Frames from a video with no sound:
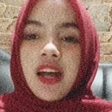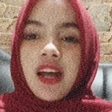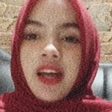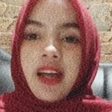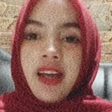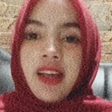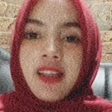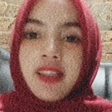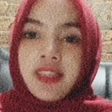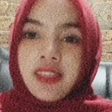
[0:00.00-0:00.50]

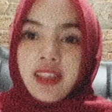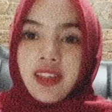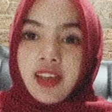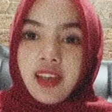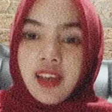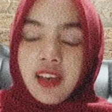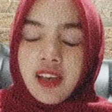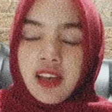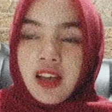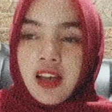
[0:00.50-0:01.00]
I
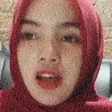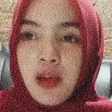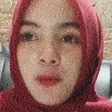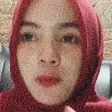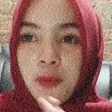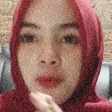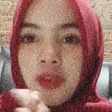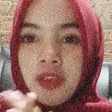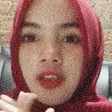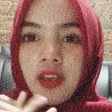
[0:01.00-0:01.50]
think
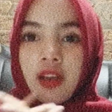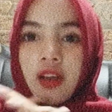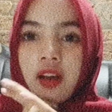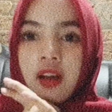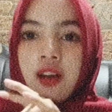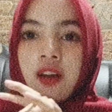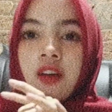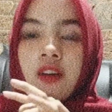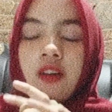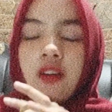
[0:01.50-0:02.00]
we
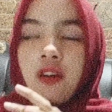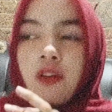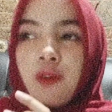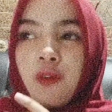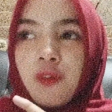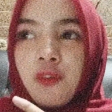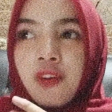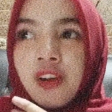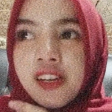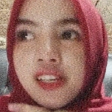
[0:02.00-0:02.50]
are
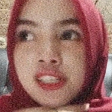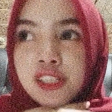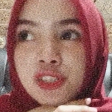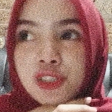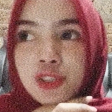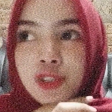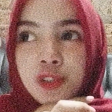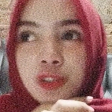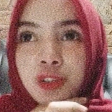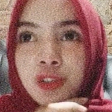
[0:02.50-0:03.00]
already
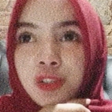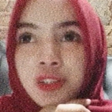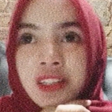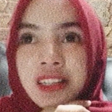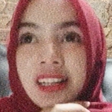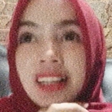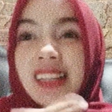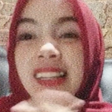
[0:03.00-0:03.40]
talked